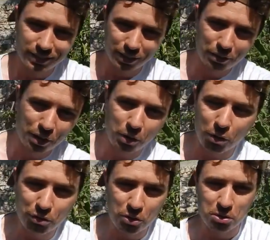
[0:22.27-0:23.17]
I think I got
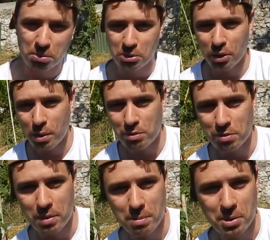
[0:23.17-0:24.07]
a few subscribers
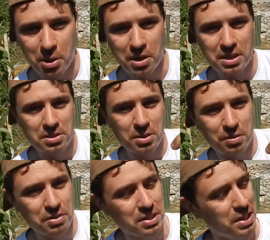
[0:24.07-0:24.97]
from that party, so
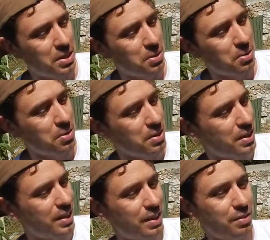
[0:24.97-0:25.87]
if I see you
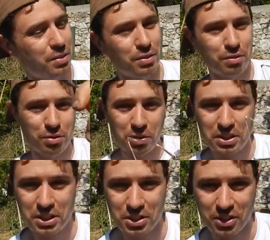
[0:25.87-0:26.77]
through
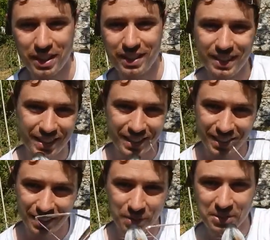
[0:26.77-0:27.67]
this screen,
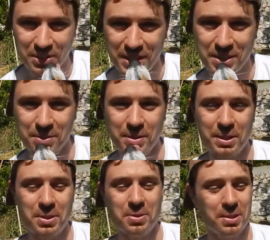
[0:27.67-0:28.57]
it was nice to meet
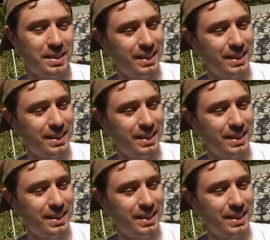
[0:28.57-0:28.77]
you.